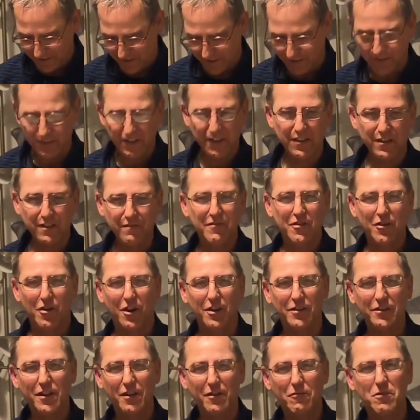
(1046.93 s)
So I think you've
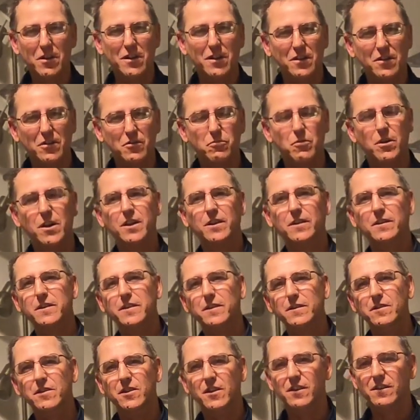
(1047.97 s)
got to do it as well,
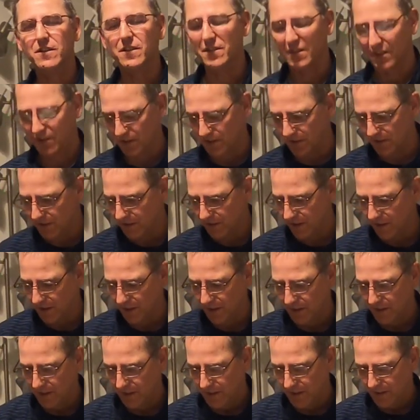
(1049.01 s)
you know, because,
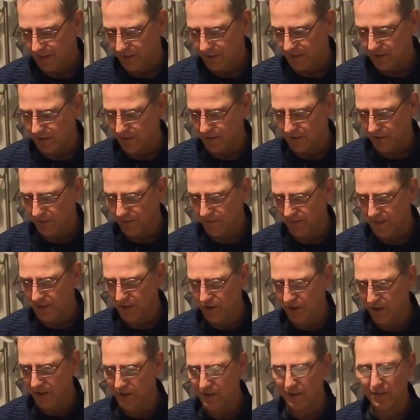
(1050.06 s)
you know,
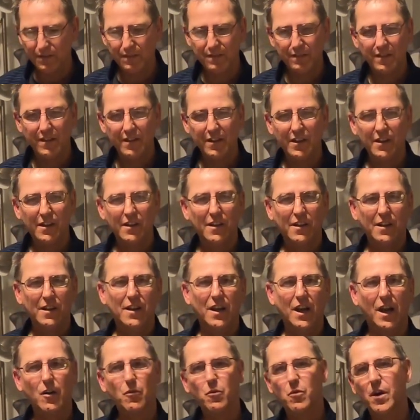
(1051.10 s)
fishing
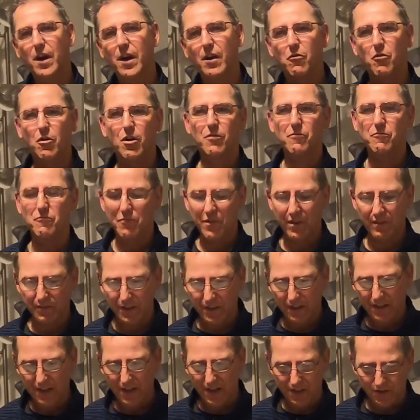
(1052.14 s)
out on
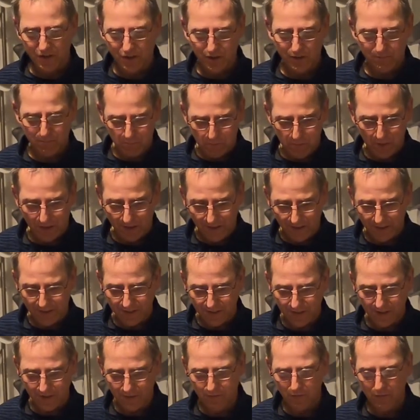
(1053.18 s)
river, catching
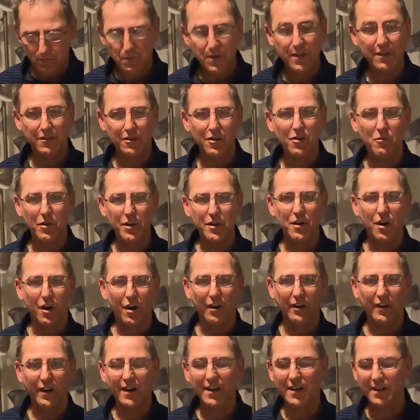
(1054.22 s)
pike, yeah, we've been doing
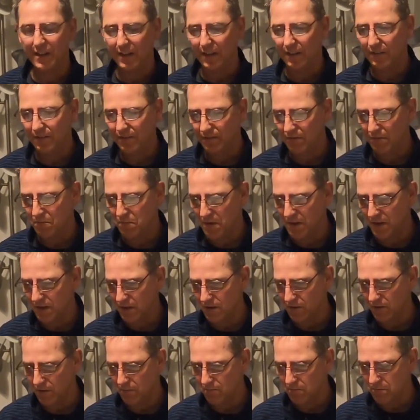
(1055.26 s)
all right. We've been
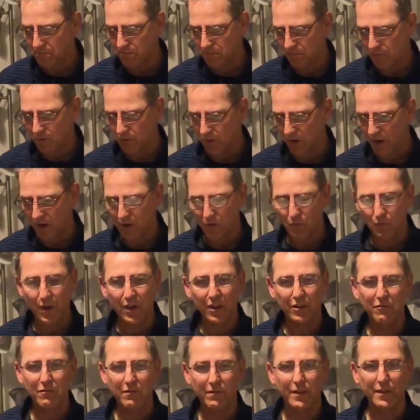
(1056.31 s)
doing quite
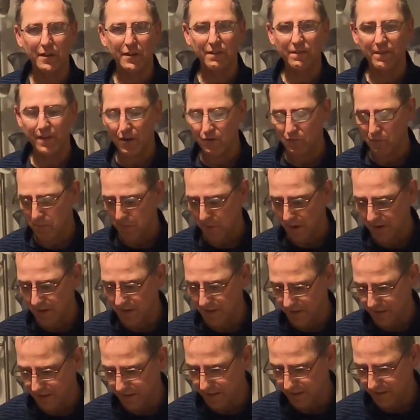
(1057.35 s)
well. We've had a few
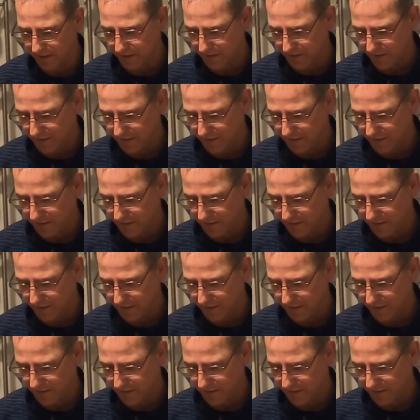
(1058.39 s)
pike.